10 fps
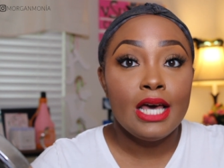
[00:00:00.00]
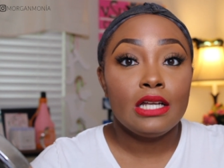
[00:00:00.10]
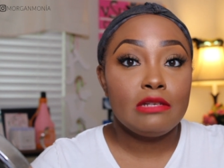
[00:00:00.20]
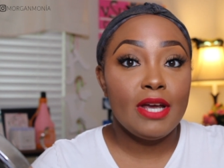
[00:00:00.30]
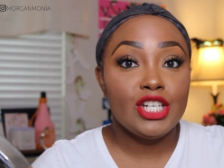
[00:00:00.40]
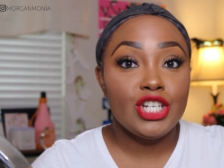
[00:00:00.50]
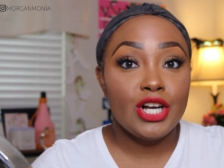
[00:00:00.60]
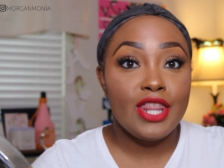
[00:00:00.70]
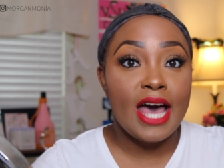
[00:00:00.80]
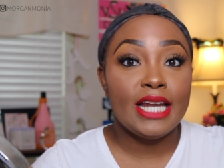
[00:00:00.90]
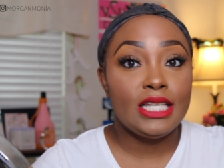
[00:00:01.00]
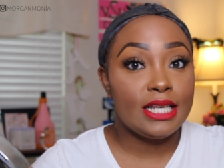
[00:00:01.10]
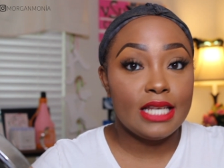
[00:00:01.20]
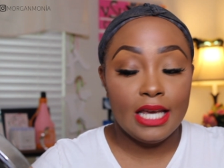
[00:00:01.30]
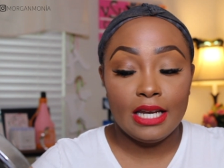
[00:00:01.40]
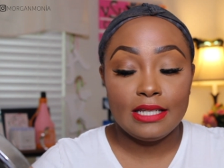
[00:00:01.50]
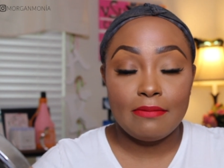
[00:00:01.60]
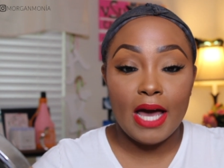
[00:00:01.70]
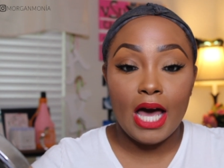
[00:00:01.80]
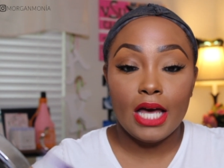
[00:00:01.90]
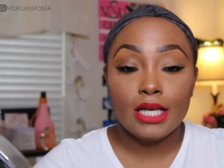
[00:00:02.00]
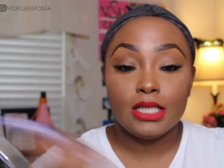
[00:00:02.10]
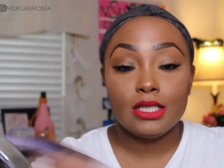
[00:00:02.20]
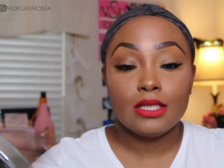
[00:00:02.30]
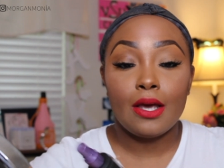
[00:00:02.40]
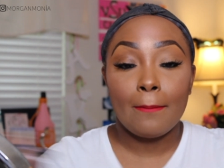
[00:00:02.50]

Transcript: to make sure that it doesn't get into my eyes.